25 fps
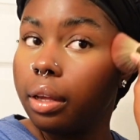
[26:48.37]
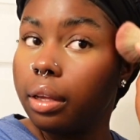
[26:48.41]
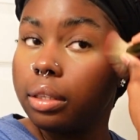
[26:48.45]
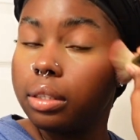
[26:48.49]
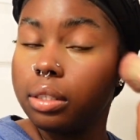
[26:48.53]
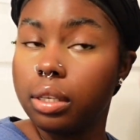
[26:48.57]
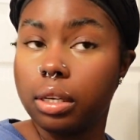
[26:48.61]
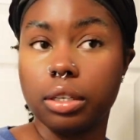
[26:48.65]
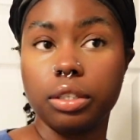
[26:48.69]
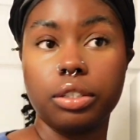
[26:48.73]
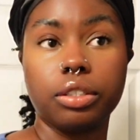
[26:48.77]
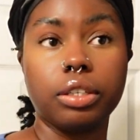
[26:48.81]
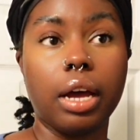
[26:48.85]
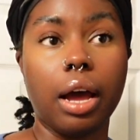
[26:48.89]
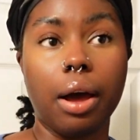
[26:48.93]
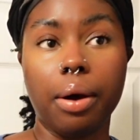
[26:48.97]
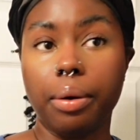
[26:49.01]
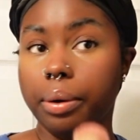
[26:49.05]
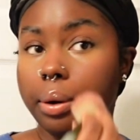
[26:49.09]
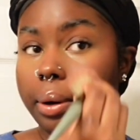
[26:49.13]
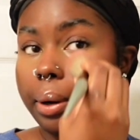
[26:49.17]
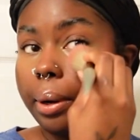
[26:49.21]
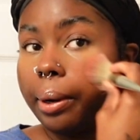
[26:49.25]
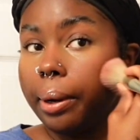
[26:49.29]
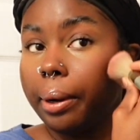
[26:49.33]
took a
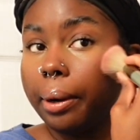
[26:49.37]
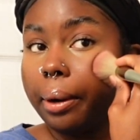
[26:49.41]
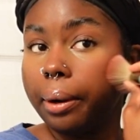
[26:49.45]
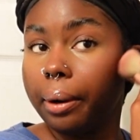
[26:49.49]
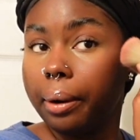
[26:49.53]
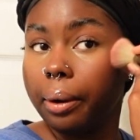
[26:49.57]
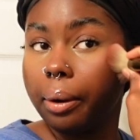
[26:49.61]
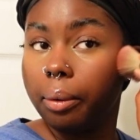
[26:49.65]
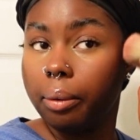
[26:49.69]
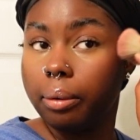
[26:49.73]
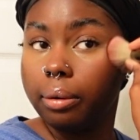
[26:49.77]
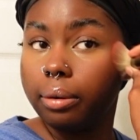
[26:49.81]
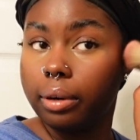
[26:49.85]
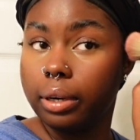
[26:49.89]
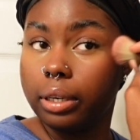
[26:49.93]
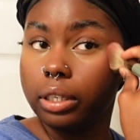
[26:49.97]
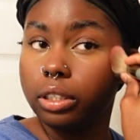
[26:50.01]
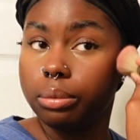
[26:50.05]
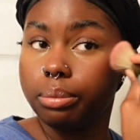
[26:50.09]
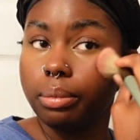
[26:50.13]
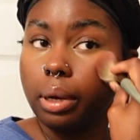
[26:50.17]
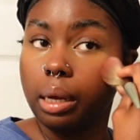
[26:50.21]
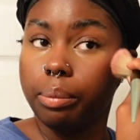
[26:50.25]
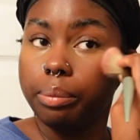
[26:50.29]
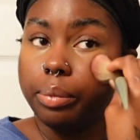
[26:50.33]
shower,
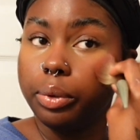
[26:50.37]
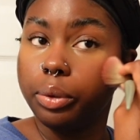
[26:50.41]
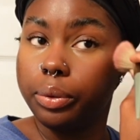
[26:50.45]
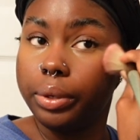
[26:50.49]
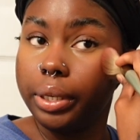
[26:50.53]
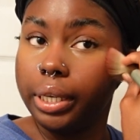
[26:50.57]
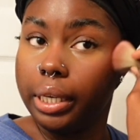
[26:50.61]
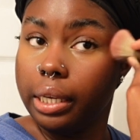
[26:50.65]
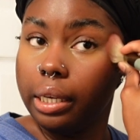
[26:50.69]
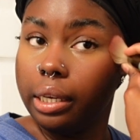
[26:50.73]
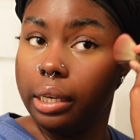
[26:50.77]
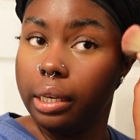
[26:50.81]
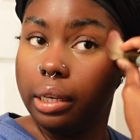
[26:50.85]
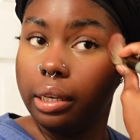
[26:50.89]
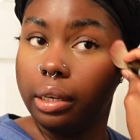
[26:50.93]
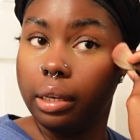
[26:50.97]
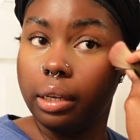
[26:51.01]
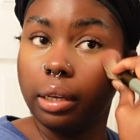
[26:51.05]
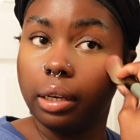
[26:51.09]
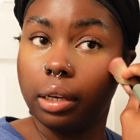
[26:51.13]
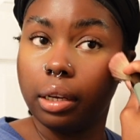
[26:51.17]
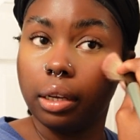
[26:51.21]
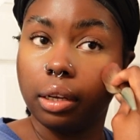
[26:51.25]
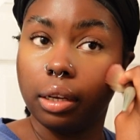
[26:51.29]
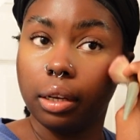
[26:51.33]
washed my
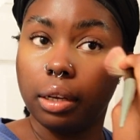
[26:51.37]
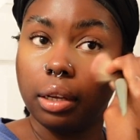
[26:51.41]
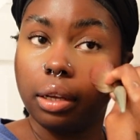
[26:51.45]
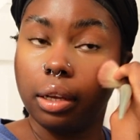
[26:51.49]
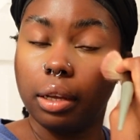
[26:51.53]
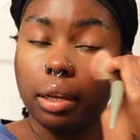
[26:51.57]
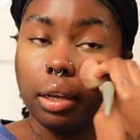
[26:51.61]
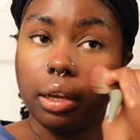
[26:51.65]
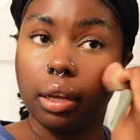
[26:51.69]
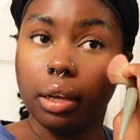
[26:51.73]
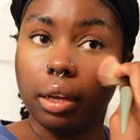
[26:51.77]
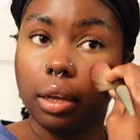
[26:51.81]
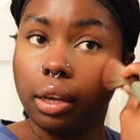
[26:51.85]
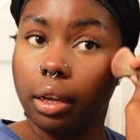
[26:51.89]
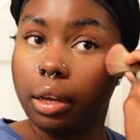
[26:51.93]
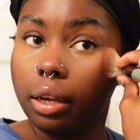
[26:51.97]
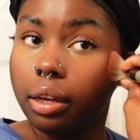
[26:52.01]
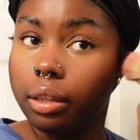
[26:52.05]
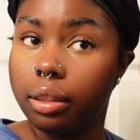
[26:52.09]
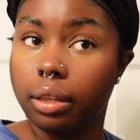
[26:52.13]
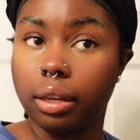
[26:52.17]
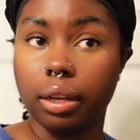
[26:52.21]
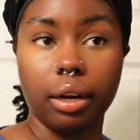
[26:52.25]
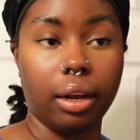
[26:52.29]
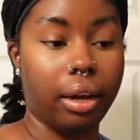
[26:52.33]
booty,
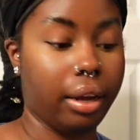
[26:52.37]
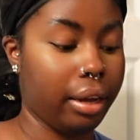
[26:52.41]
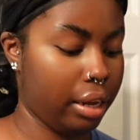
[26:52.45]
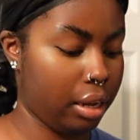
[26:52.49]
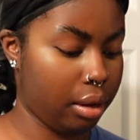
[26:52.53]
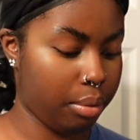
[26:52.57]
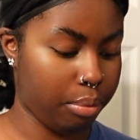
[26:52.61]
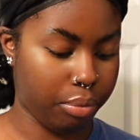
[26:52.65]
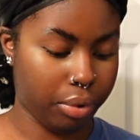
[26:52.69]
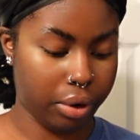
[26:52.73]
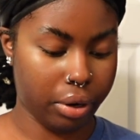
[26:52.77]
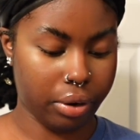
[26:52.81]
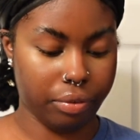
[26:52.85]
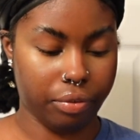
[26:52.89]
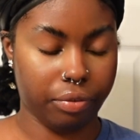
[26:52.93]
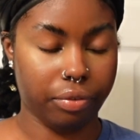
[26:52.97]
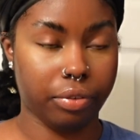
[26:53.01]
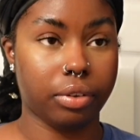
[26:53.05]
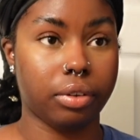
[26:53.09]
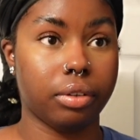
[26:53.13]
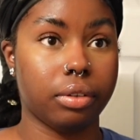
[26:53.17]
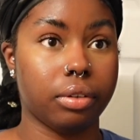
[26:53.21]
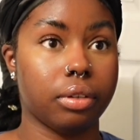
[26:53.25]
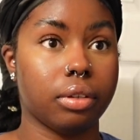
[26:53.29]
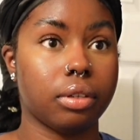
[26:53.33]
and then I ate
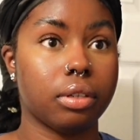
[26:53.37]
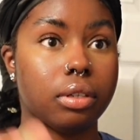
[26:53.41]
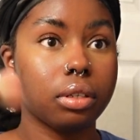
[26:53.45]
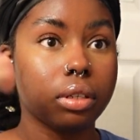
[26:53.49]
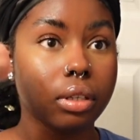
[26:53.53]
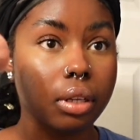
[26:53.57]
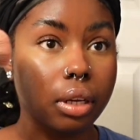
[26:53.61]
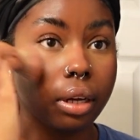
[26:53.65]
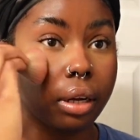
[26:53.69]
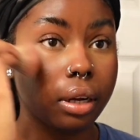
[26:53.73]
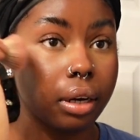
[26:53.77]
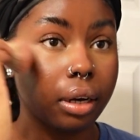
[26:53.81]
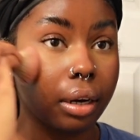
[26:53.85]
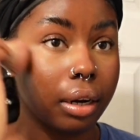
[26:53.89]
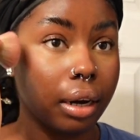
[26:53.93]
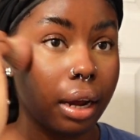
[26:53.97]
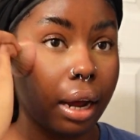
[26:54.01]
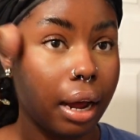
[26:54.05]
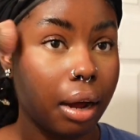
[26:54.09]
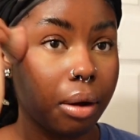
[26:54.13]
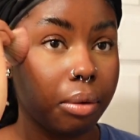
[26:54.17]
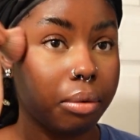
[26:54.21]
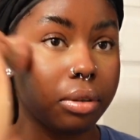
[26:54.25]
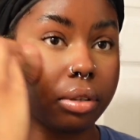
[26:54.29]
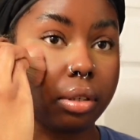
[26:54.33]
breakfast. And
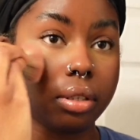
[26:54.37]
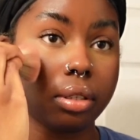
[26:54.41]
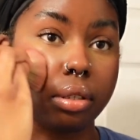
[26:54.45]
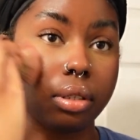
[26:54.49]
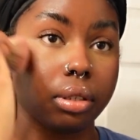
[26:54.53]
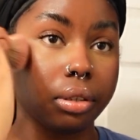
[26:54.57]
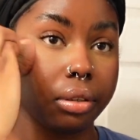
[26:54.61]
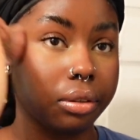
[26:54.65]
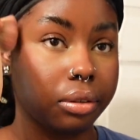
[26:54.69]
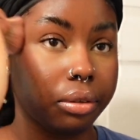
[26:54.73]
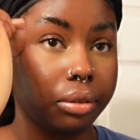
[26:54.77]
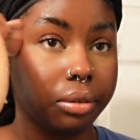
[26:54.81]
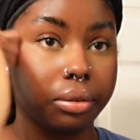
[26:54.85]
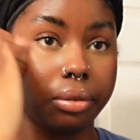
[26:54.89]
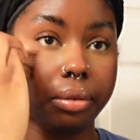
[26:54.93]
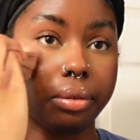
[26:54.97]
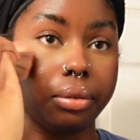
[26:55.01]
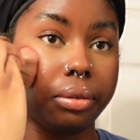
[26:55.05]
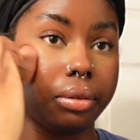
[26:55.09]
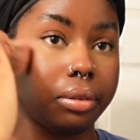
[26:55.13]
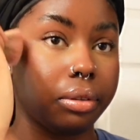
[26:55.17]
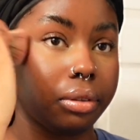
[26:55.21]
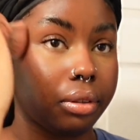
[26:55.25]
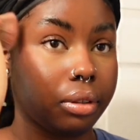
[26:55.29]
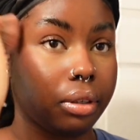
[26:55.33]
I was
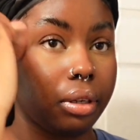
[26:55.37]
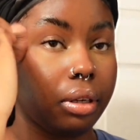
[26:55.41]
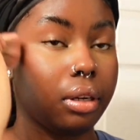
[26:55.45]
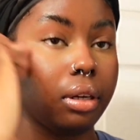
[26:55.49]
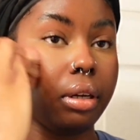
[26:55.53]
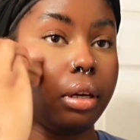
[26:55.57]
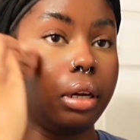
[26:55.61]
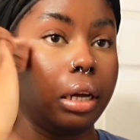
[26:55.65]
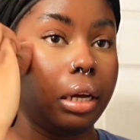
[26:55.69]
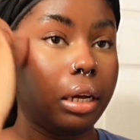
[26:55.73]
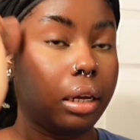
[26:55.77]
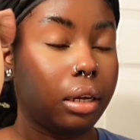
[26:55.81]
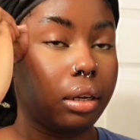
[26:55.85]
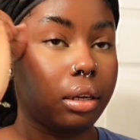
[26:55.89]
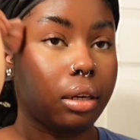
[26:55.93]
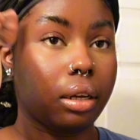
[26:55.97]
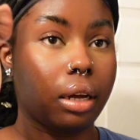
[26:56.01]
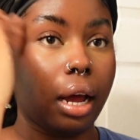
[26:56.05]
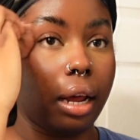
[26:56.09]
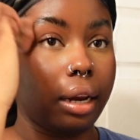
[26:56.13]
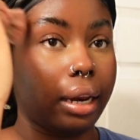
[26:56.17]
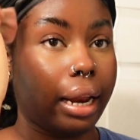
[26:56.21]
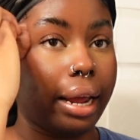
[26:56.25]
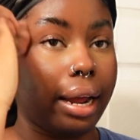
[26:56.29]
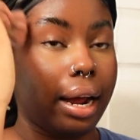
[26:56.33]
so,
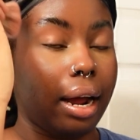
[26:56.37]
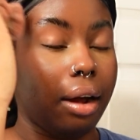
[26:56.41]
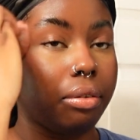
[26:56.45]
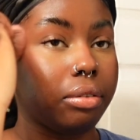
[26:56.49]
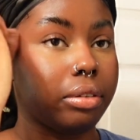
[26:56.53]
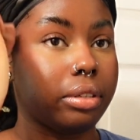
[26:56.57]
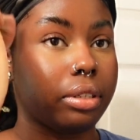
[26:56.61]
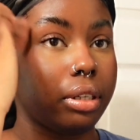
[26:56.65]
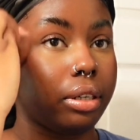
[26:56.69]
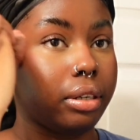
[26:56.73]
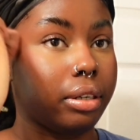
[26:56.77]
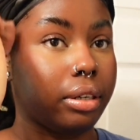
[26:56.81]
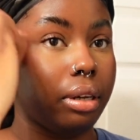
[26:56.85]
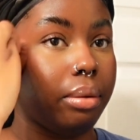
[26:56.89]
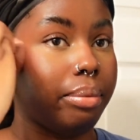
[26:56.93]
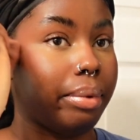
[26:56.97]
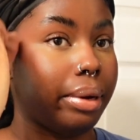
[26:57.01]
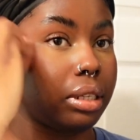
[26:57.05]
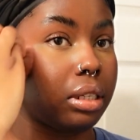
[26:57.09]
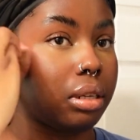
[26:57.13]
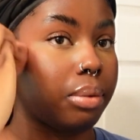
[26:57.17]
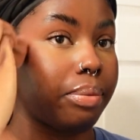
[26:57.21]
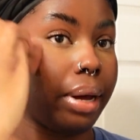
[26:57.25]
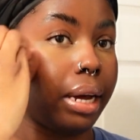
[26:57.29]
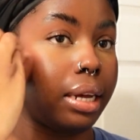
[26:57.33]
like, I was literally
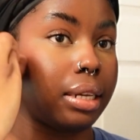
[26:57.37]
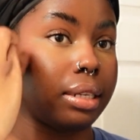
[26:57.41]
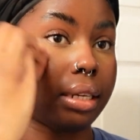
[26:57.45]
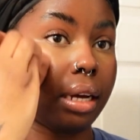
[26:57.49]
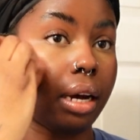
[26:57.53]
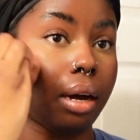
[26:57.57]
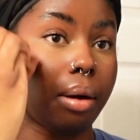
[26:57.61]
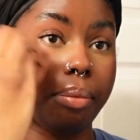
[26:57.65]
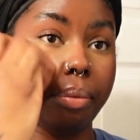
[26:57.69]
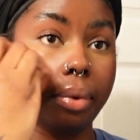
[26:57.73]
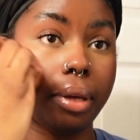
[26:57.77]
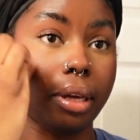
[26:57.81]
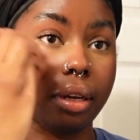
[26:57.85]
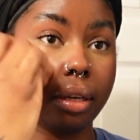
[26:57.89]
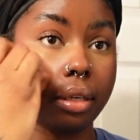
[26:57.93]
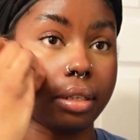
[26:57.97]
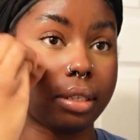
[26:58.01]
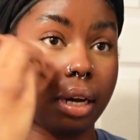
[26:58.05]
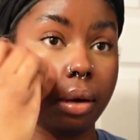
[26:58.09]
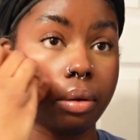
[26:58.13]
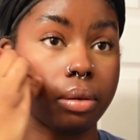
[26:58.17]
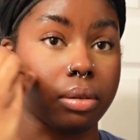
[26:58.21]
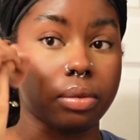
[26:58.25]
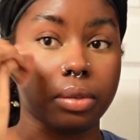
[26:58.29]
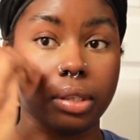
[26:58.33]
about to pass out because
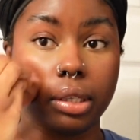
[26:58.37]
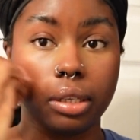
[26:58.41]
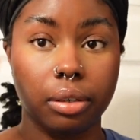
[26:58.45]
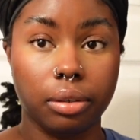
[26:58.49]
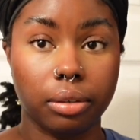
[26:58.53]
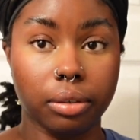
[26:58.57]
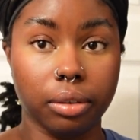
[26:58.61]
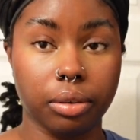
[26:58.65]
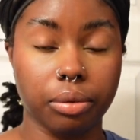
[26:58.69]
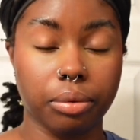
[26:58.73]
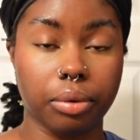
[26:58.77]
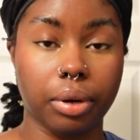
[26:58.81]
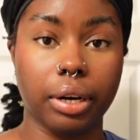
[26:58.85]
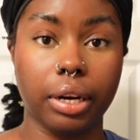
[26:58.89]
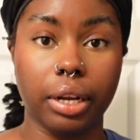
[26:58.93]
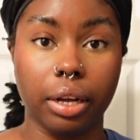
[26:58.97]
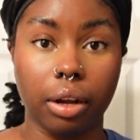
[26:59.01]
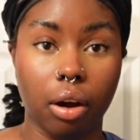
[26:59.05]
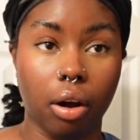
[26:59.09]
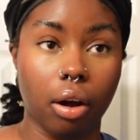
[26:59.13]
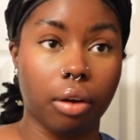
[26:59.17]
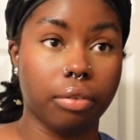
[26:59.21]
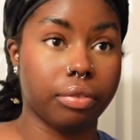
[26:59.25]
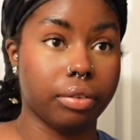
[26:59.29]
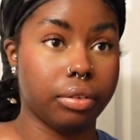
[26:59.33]
I was literally running
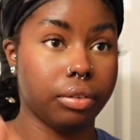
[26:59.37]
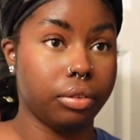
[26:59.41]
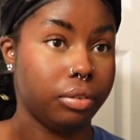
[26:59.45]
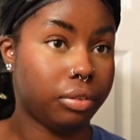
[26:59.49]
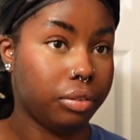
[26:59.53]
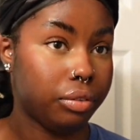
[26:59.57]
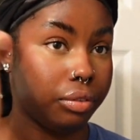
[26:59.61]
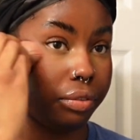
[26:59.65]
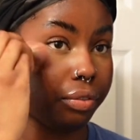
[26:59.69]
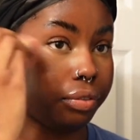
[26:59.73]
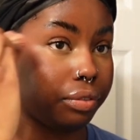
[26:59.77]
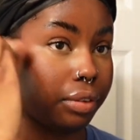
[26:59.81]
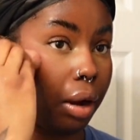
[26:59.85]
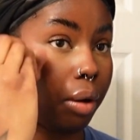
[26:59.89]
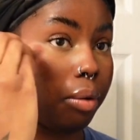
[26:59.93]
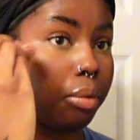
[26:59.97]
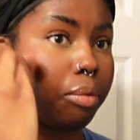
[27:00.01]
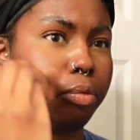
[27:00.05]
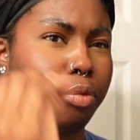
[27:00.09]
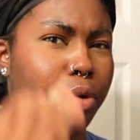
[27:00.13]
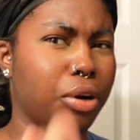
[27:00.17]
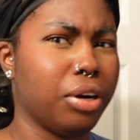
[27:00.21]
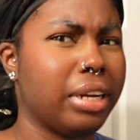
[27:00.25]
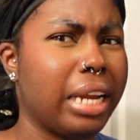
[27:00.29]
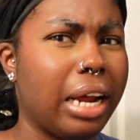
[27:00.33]
off of, I
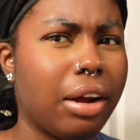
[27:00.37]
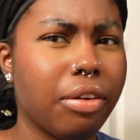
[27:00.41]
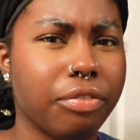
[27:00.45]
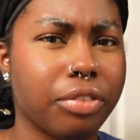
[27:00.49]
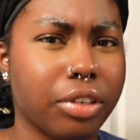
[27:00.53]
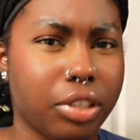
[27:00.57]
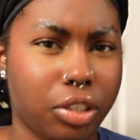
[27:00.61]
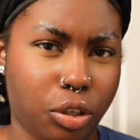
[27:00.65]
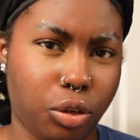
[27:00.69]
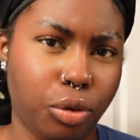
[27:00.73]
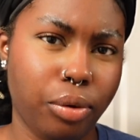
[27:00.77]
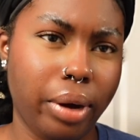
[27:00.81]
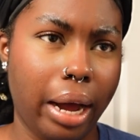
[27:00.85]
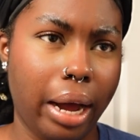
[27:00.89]
worked out for 2